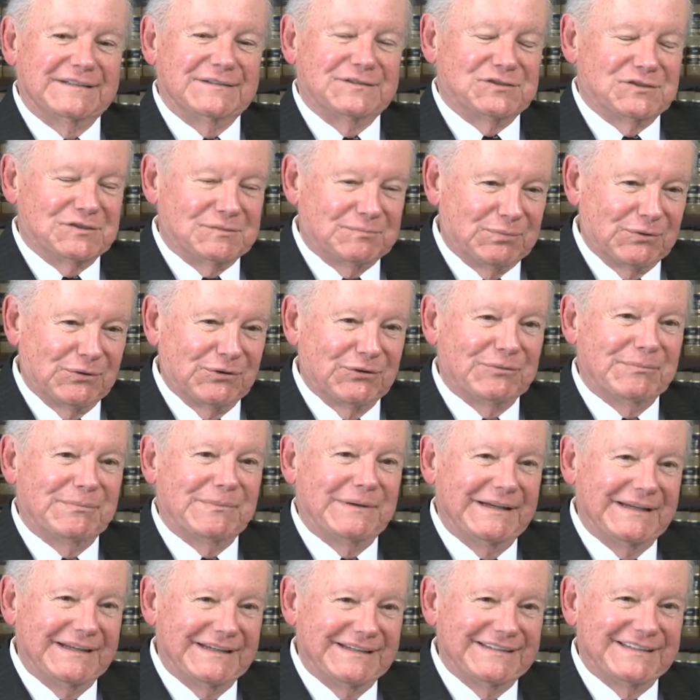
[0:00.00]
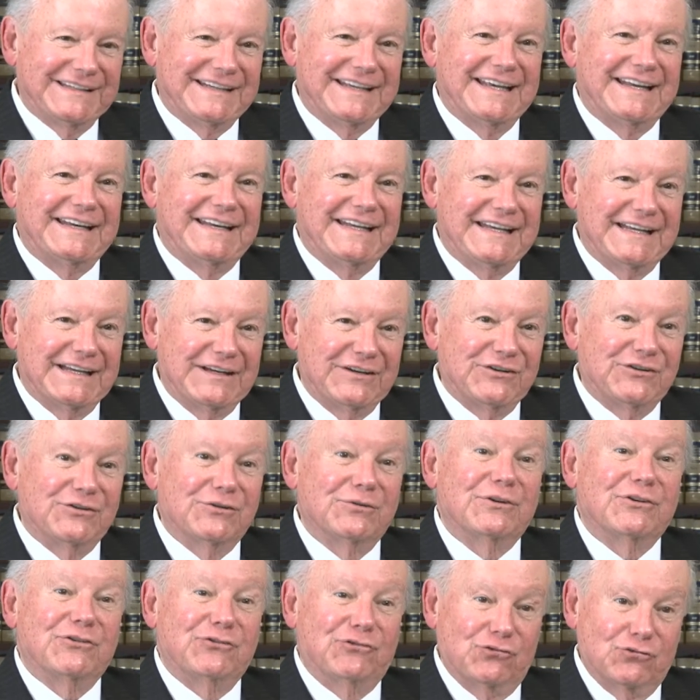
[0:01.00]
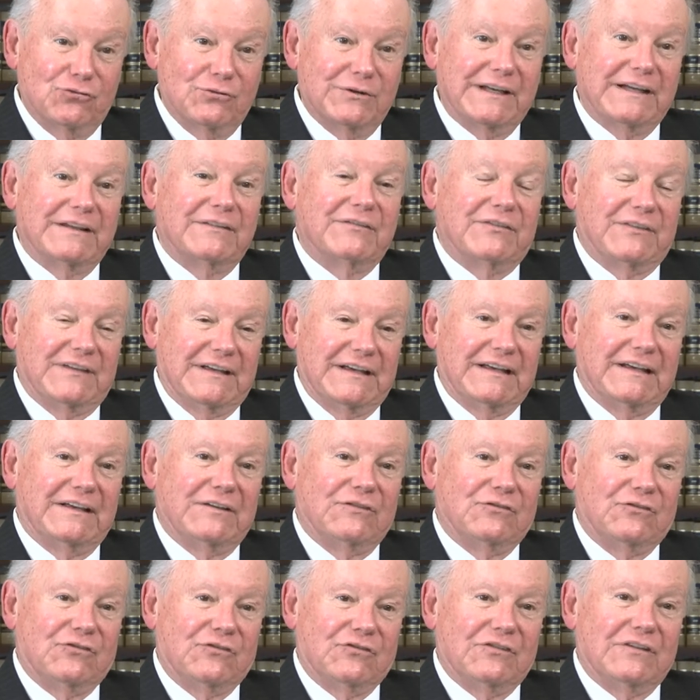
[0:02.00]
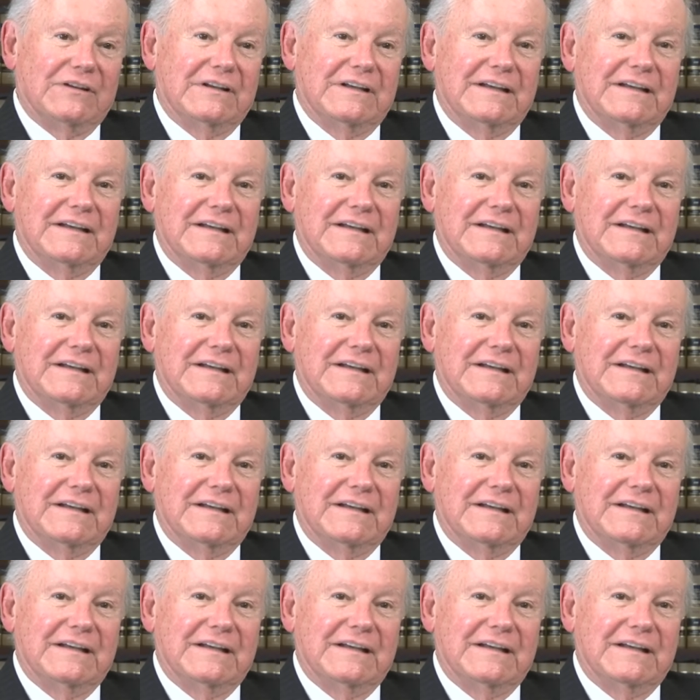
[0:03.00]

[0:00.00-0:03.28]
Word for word: spurred me into getting into and doing things.